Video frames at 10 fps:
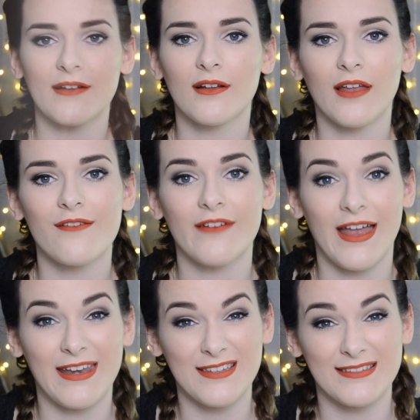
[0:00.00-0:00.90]
it all over,
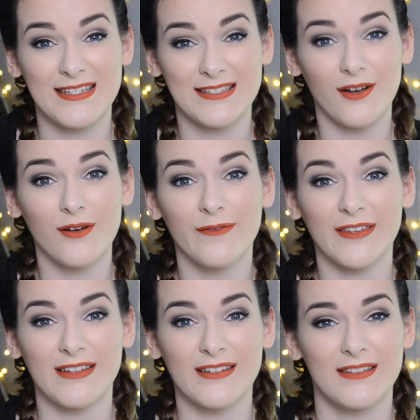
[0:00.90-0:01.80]
and it dissolves
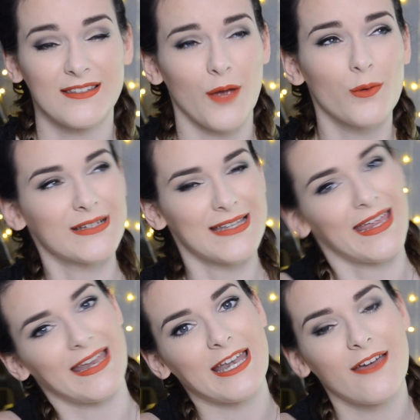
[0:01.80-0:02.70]
and soaks
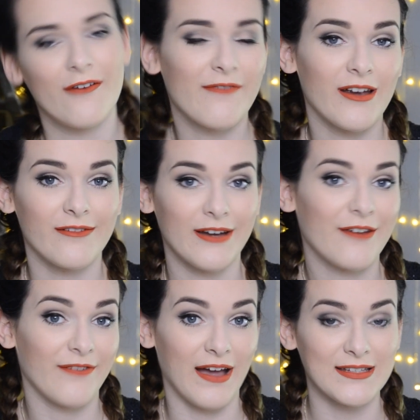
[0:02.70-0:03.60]
in very, very
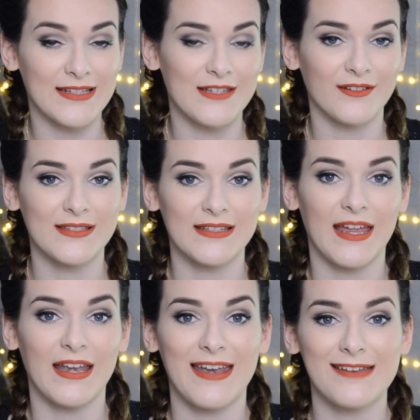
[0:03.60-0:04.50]
fast in your
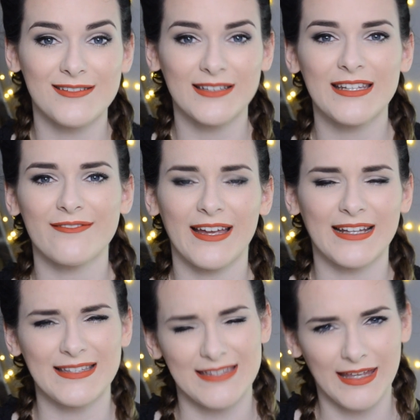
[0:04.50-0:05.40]
skin, and it doesn't leave like
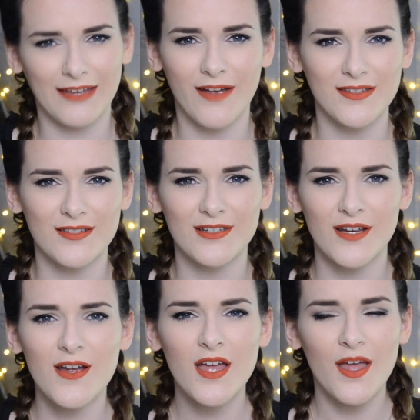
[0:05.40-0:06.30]
a sticky
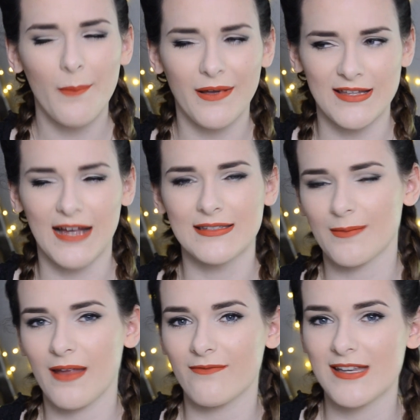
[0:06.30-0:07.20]
residue, because that's the
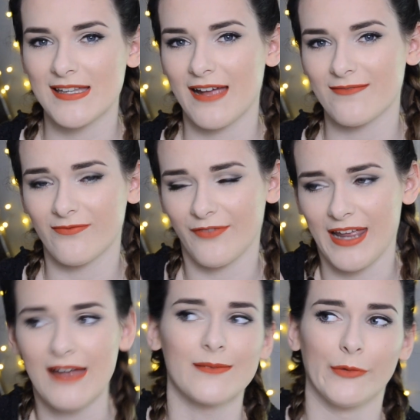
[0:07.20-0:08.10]
main reason I
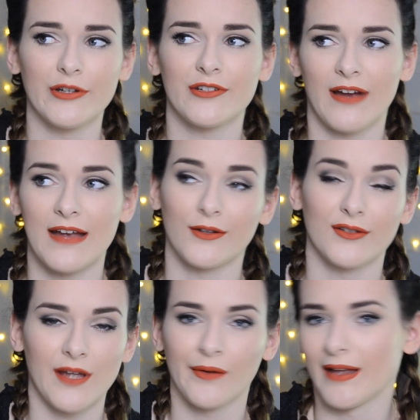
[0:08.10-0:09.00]
forget to moisturise or
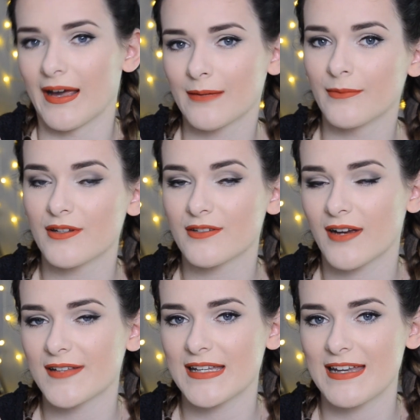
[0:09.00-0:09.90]
don't like
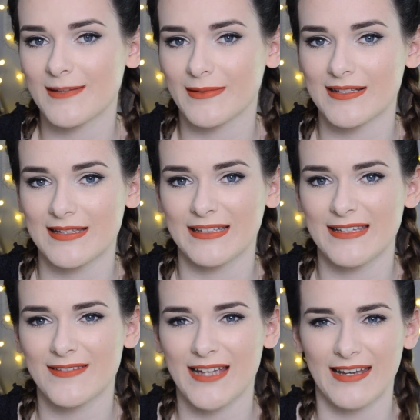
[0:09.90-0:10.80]
moisturising, is because it
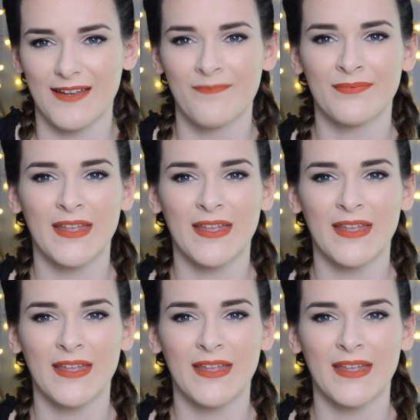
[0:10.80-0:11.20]
leaves kind of